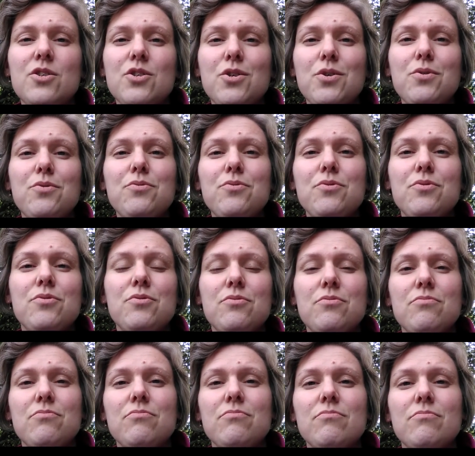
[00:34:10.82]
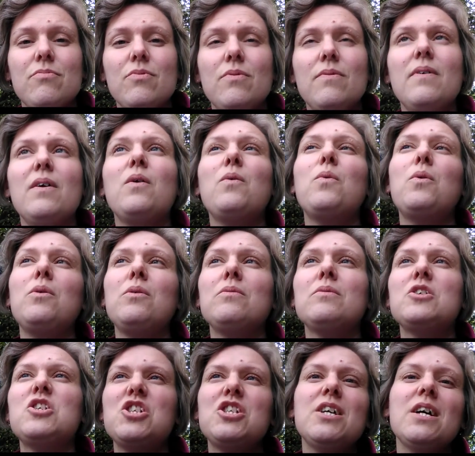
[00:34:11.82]
shows, well,
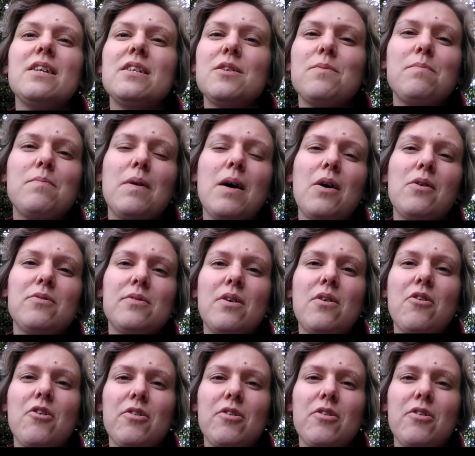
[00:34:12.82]
she tells about